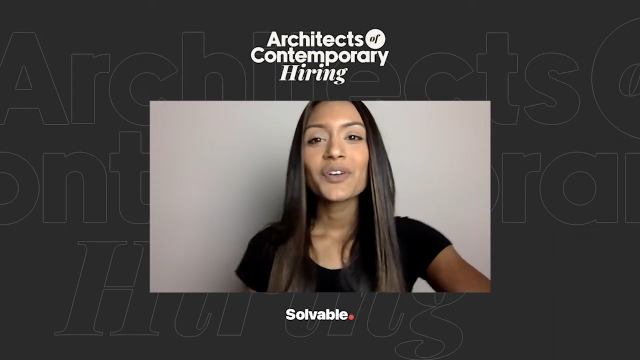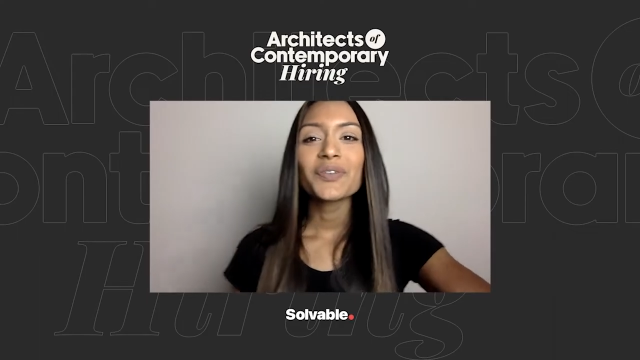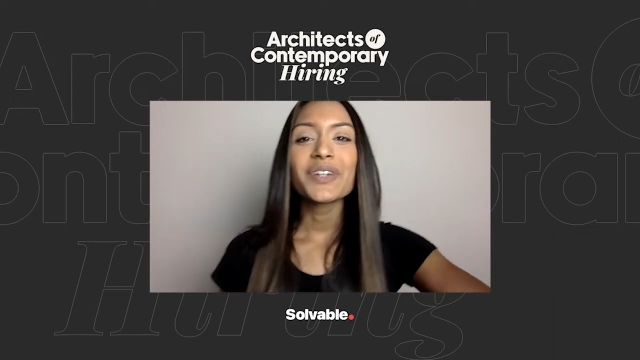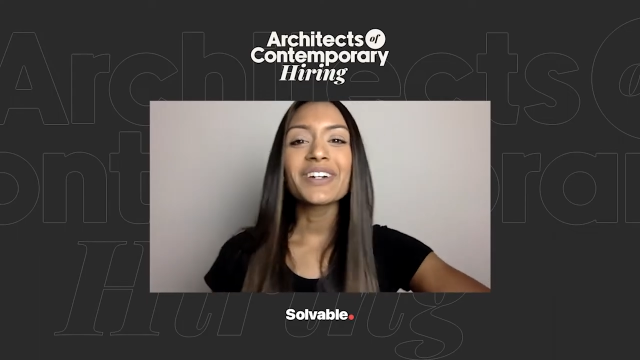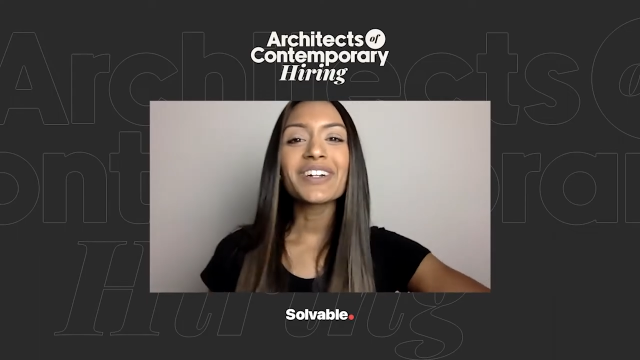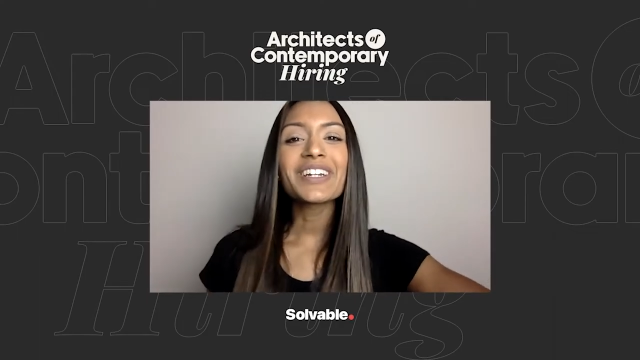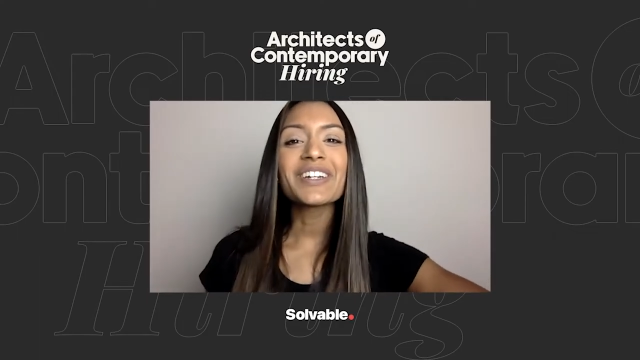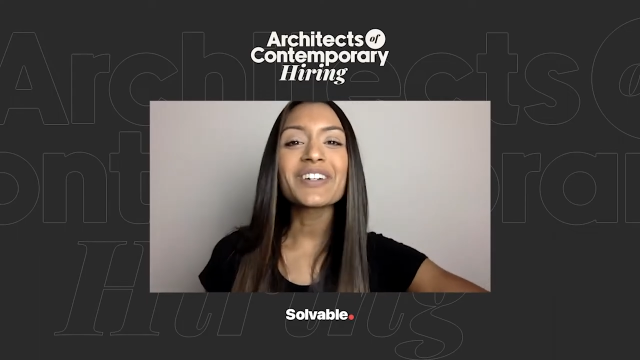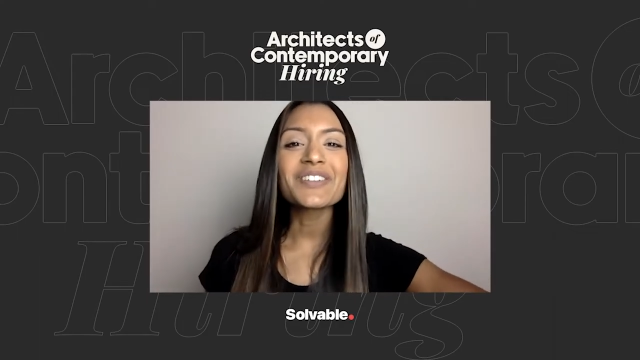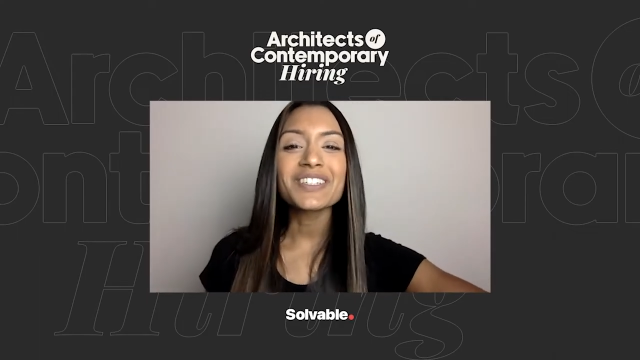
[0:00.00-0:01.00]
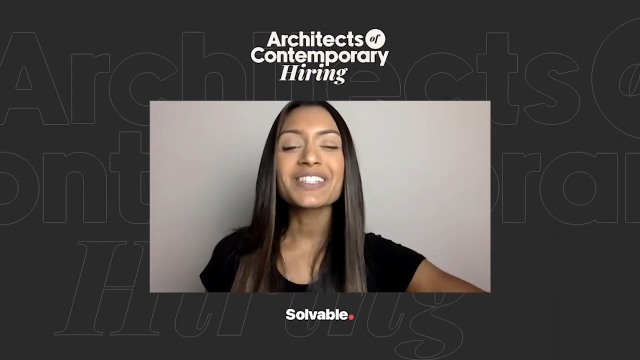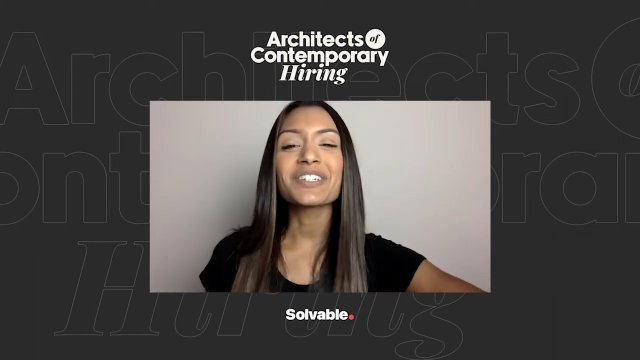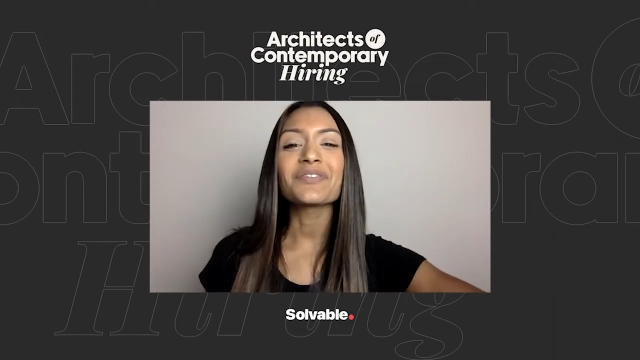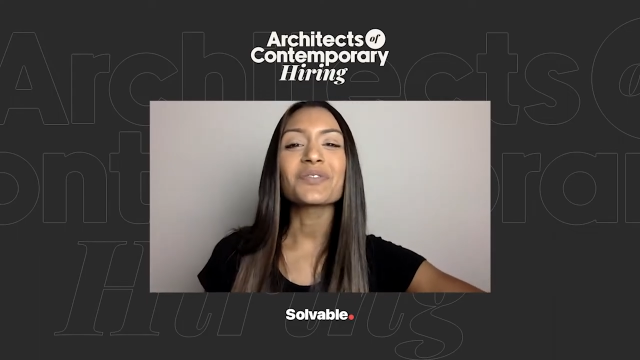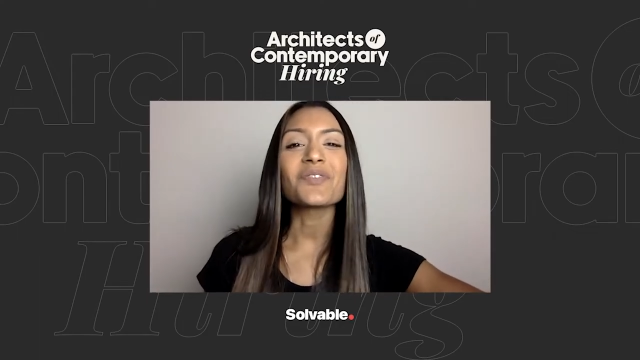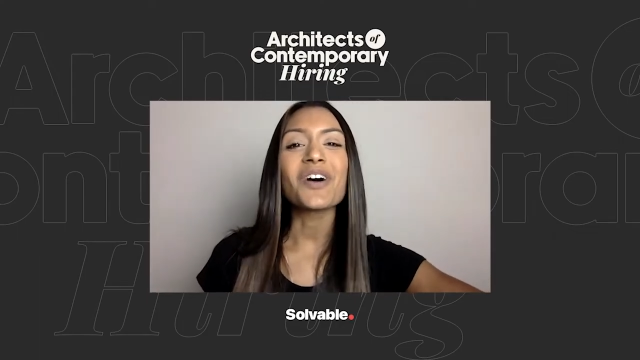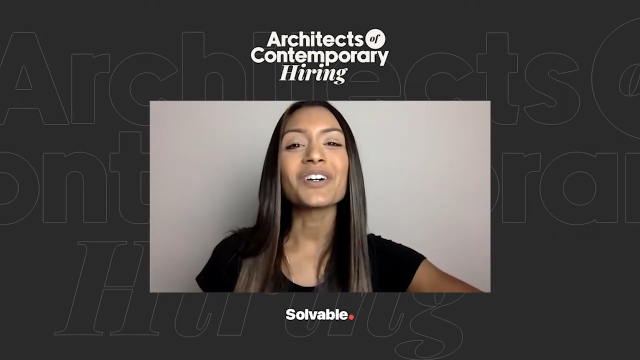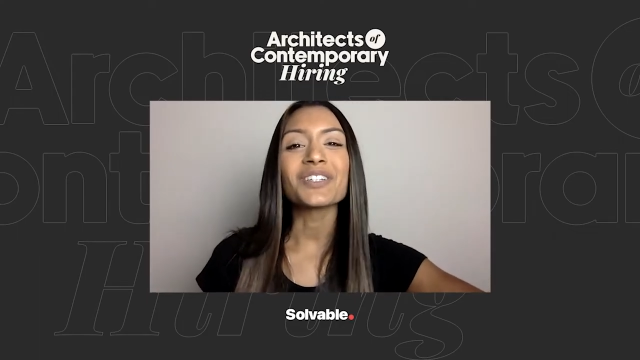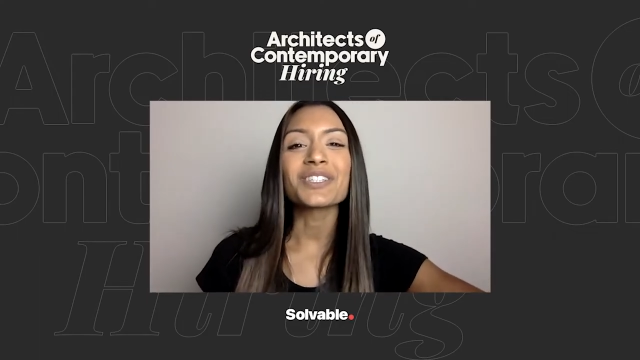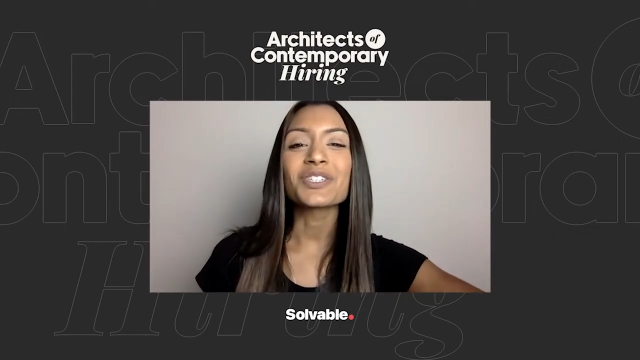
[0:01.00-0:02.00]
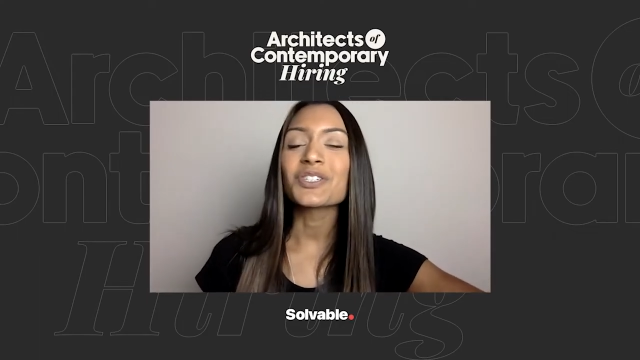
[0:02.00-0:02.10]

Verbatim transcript: We are here with Stephen Wallace,